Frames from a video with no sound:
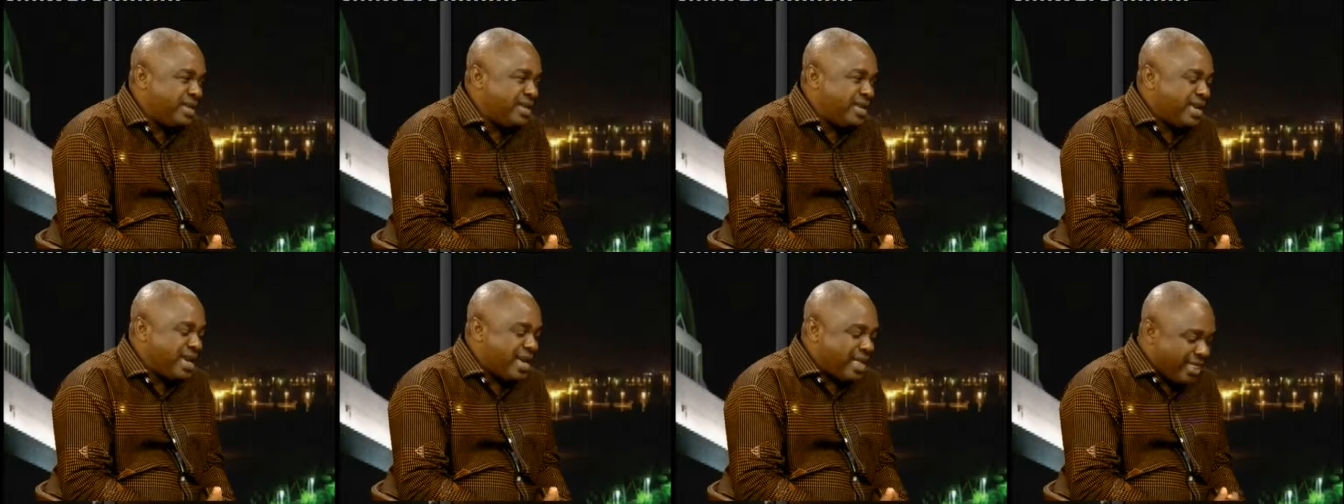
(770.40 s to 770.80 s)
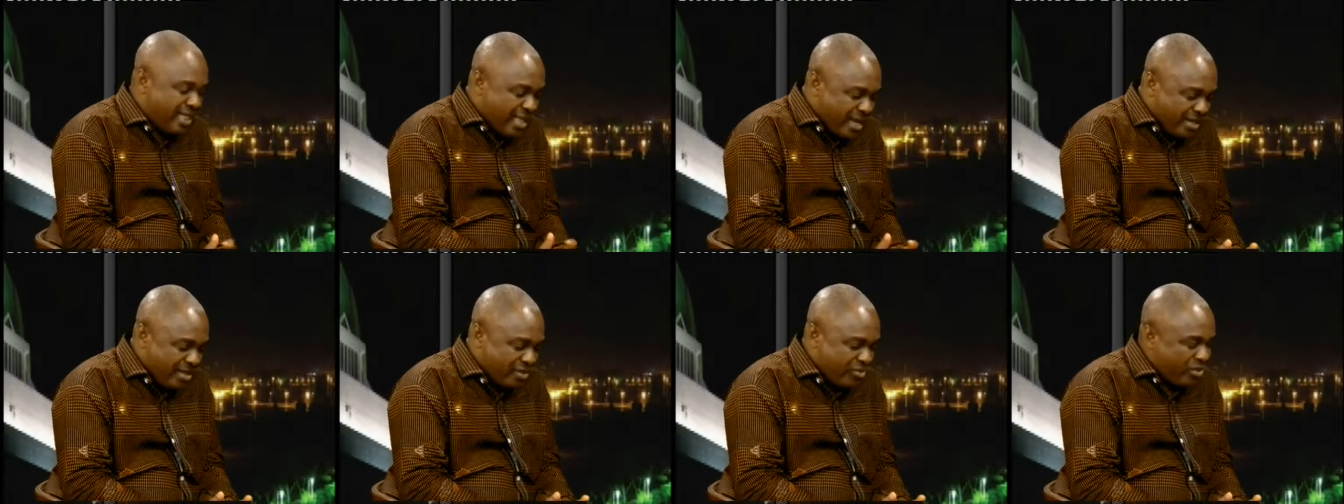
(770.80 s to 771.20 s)
And
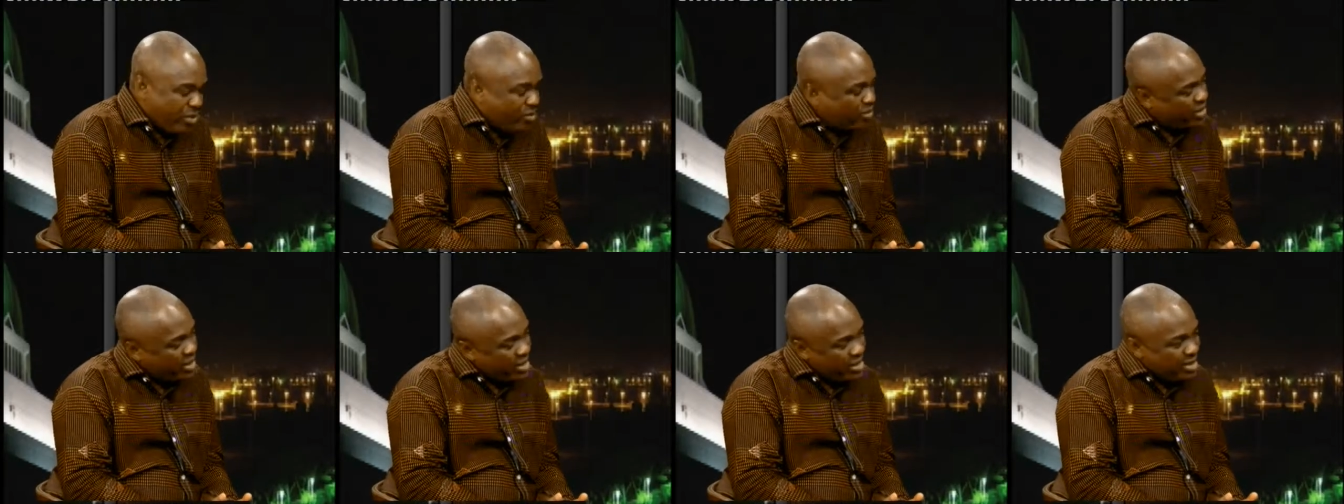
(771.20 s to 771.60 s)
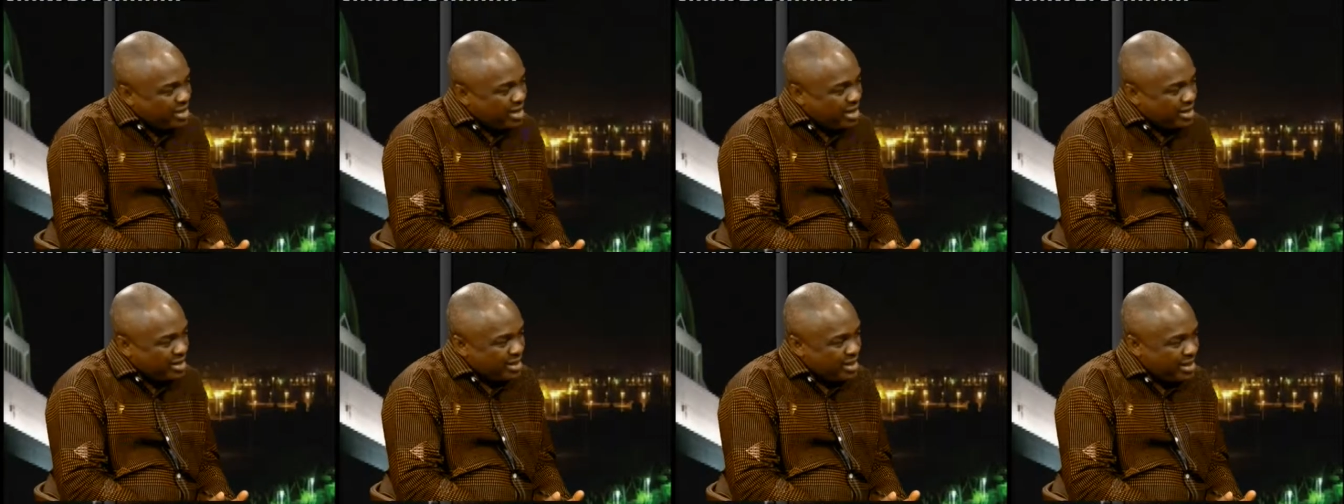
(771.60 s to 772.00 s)
that is what we're
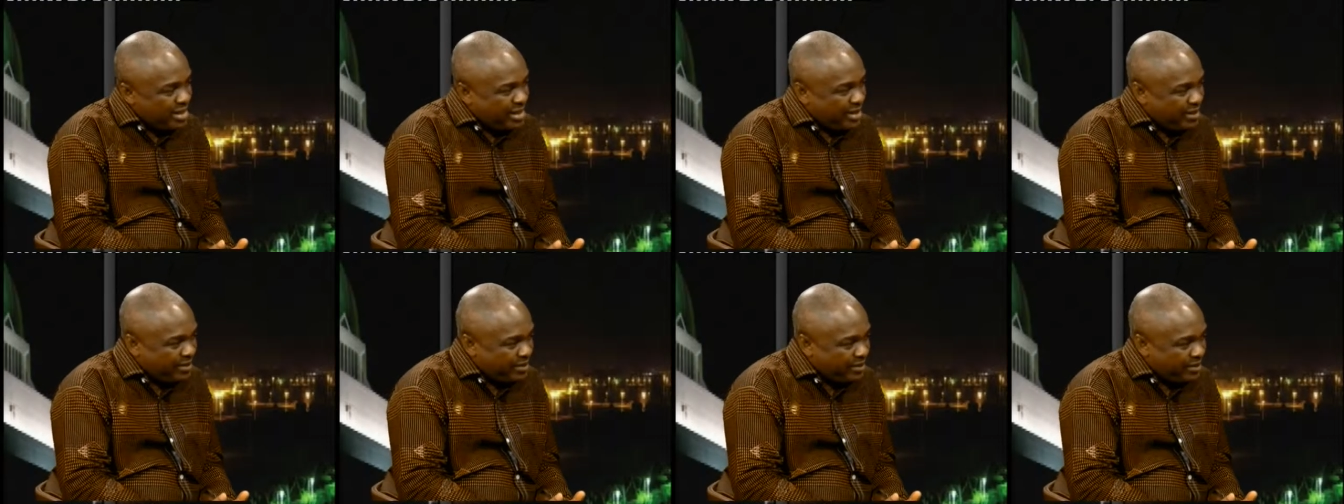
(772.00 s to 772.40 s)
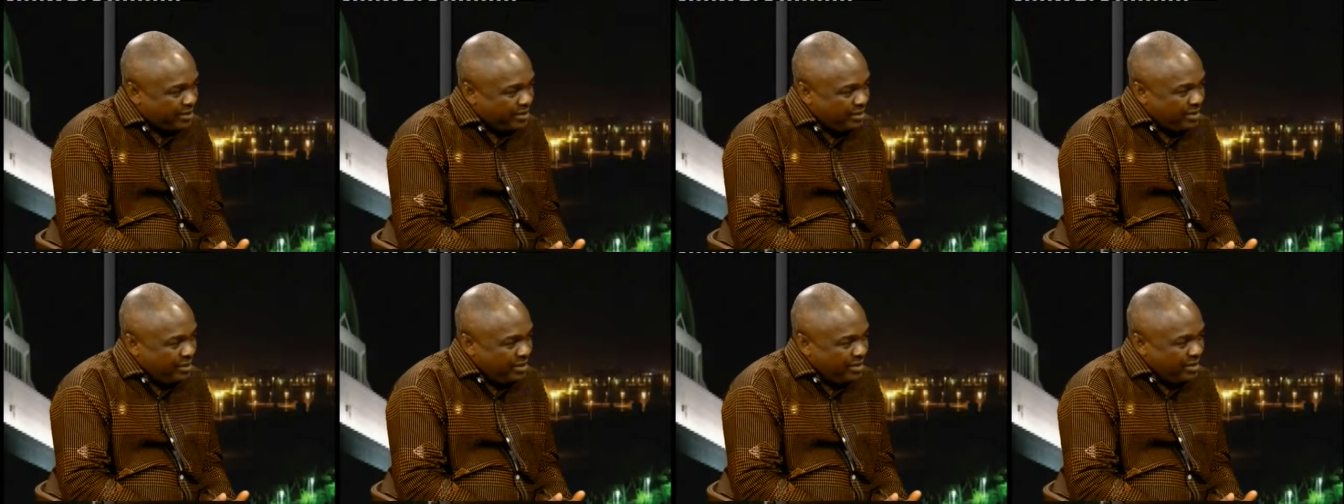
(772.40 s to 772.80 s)
discussing here.
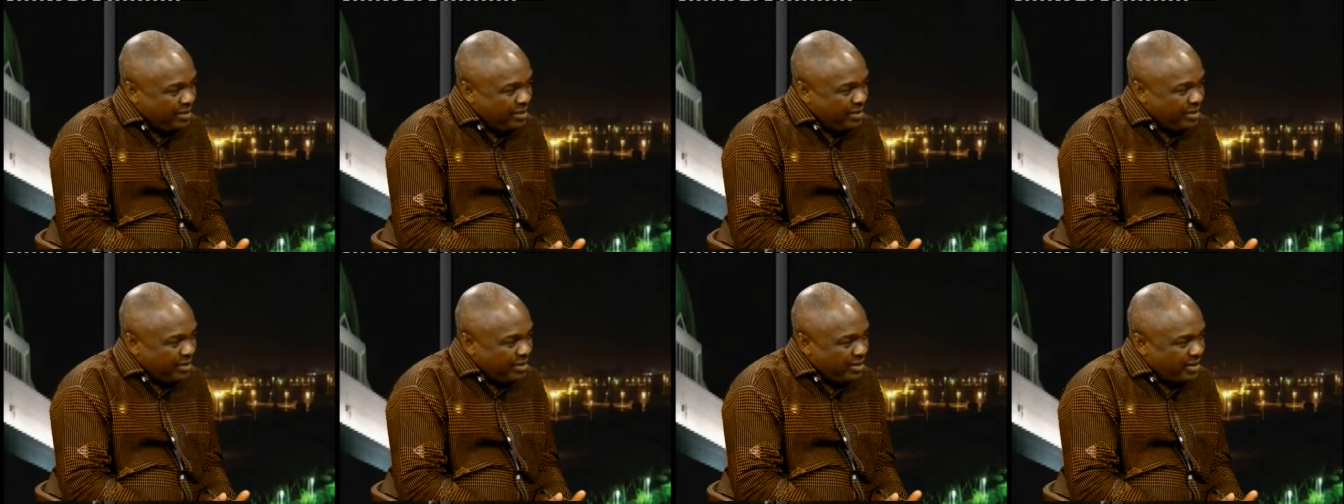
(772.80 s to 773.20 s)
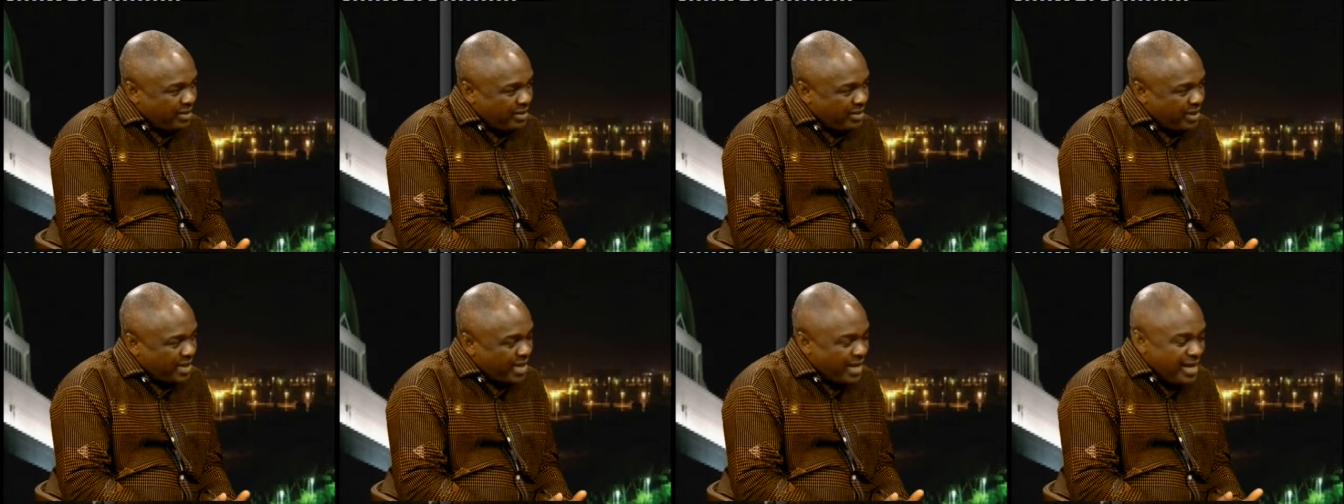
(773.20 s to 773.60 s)

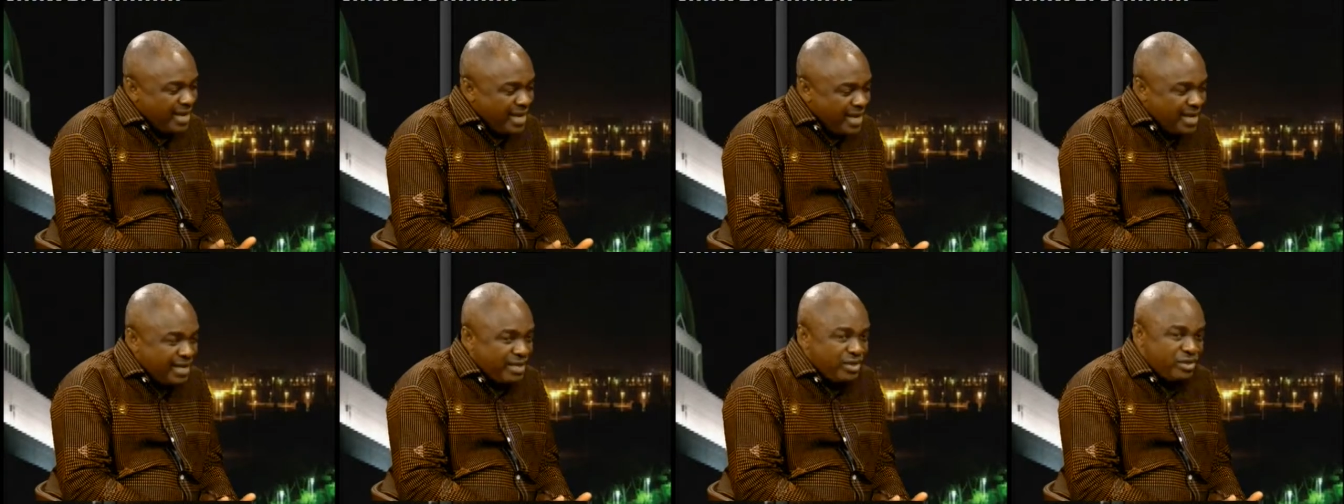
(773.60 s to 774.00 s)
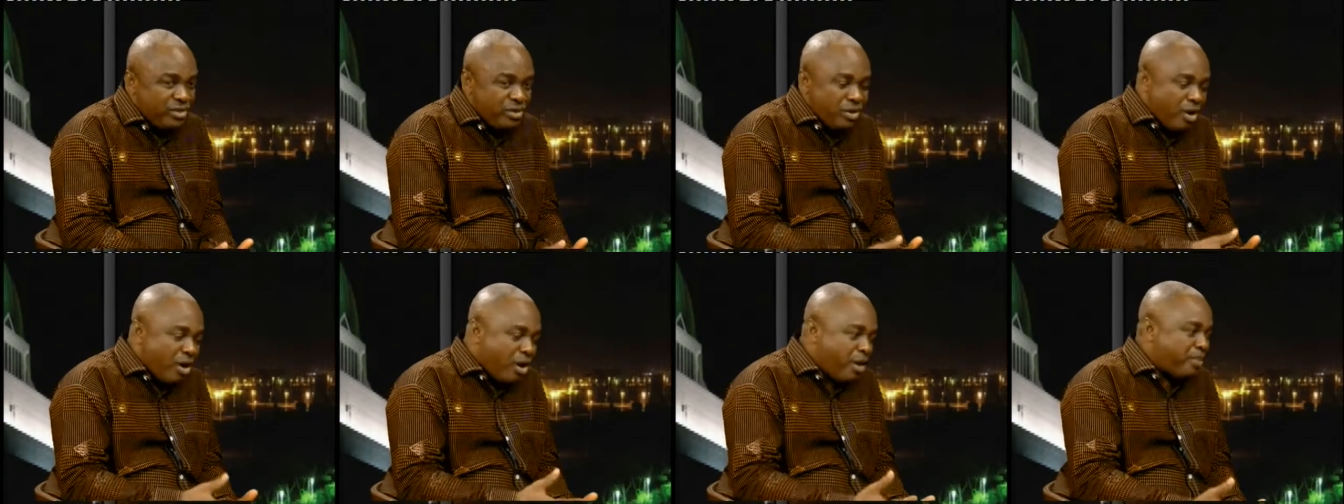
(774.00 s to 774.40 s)
The need to
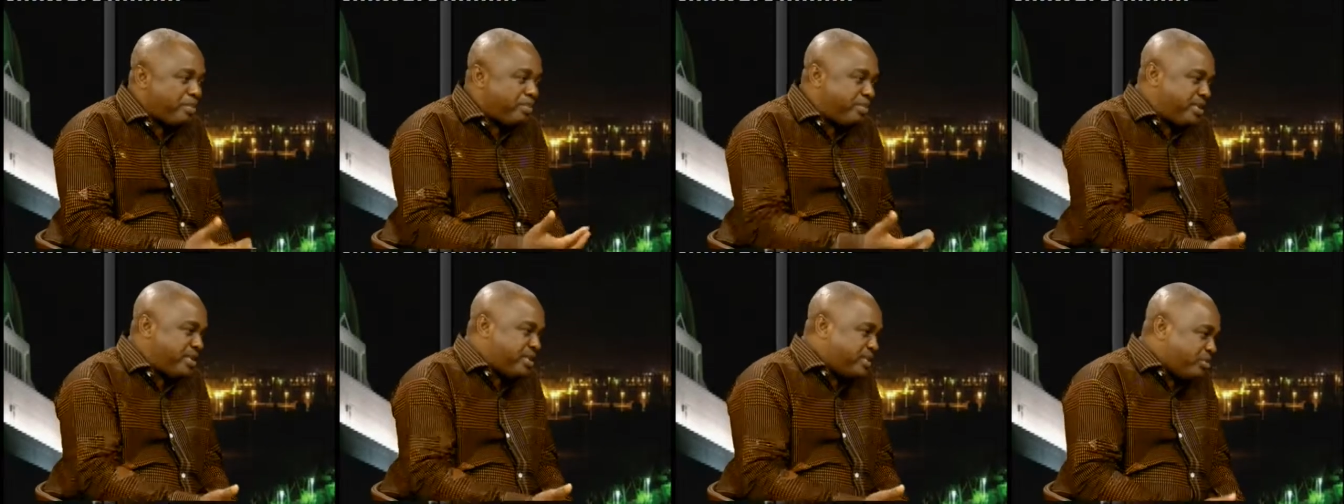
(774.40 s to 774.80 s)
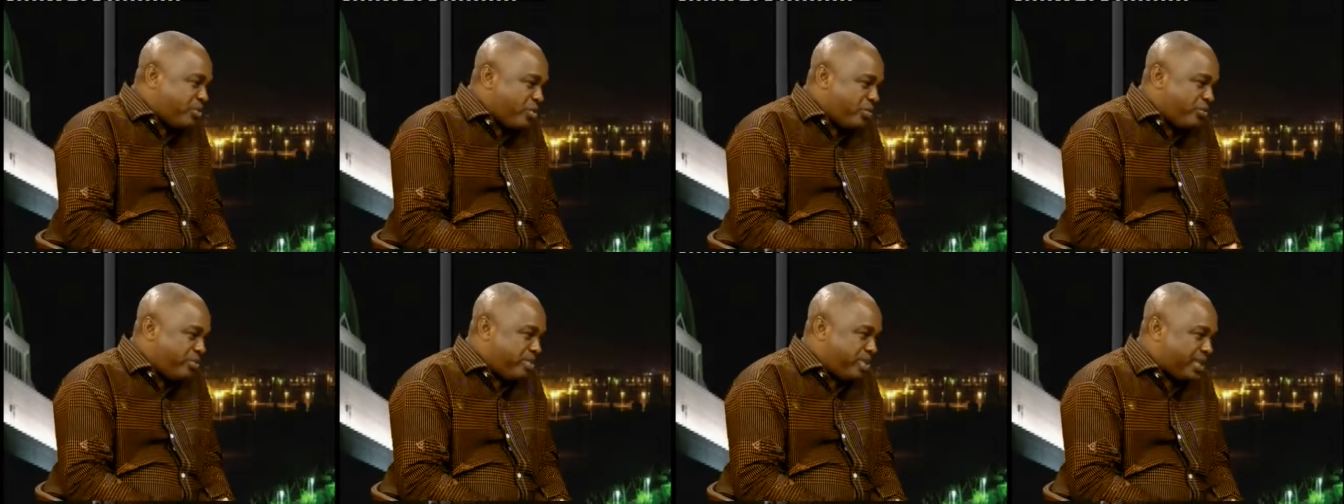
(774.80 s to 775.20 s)
cop this
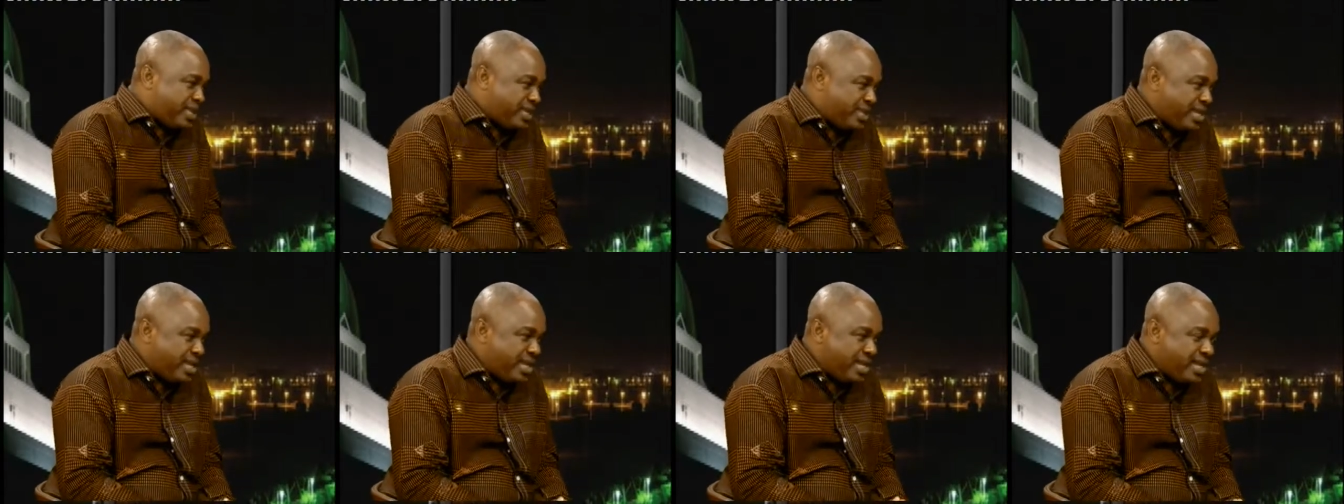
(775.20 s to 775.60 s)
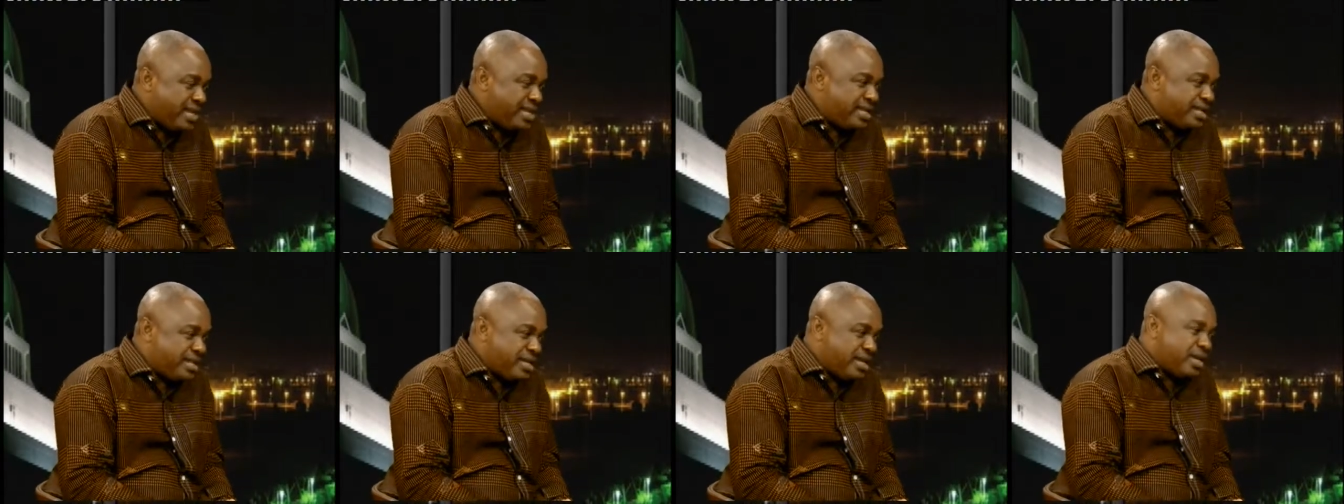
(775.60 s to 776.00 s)
movement, the need